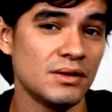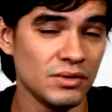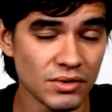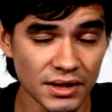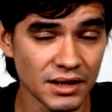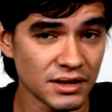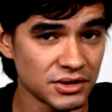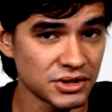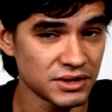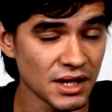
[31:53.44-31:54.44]
You can
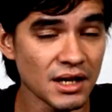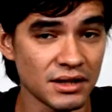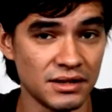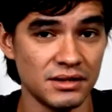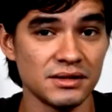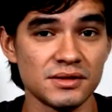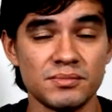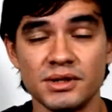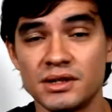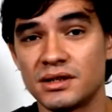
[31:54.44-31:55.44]
understand this
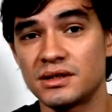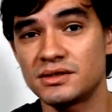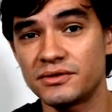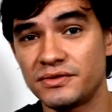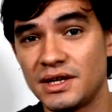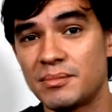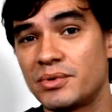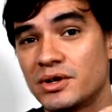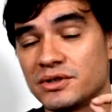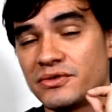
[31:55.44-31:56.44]
because of the
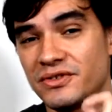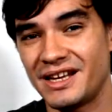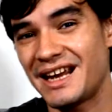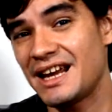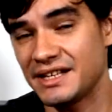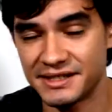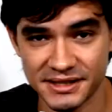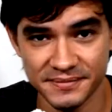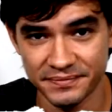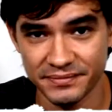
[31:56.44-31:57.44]
apostrophe
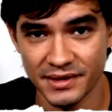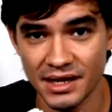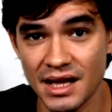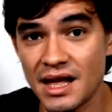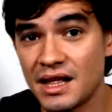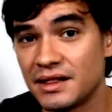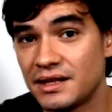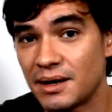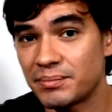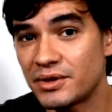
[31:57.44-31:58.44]
s.
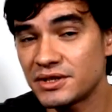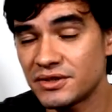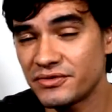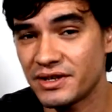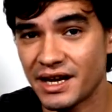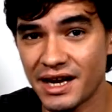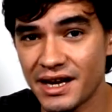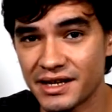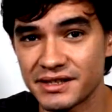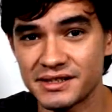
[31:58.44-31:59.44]
The apostrophe
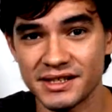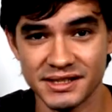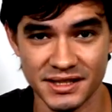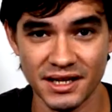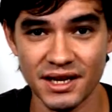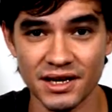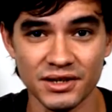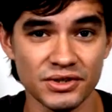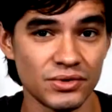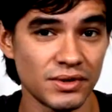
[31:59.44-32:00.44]
s is
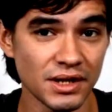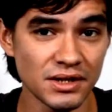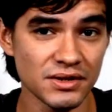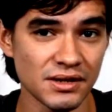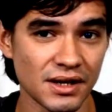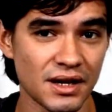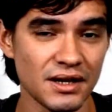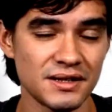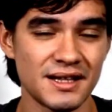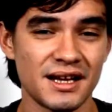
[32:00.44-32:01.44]
there to
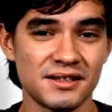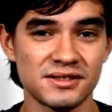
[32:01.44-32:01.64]
indicate that it's